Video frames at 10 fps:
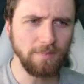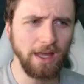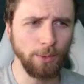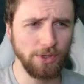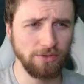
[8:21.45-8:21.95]

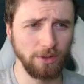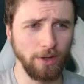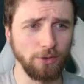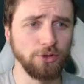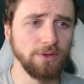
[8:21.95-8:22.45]
And it works really
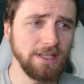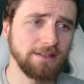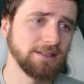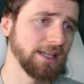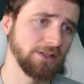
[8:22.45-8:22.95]
well. You need
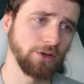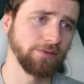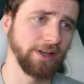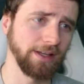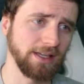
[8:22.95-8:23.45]
to take
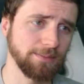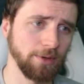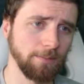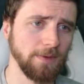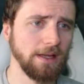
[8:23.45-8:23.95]
dogfighting
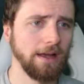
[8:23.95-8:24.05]
expert,